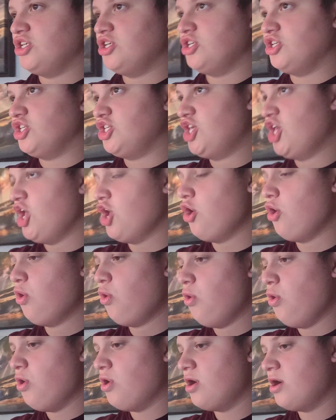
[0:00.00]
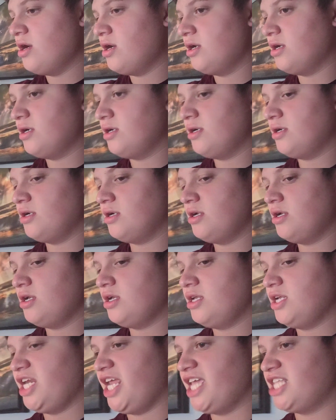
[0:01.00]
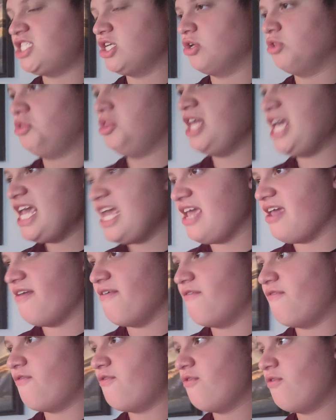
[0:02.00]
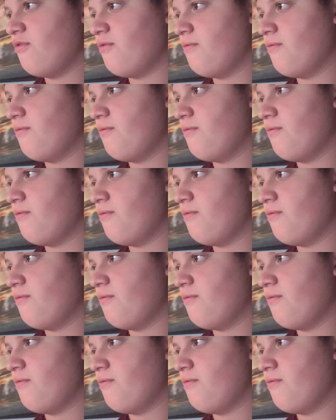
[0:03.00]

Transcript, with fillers: You need to leave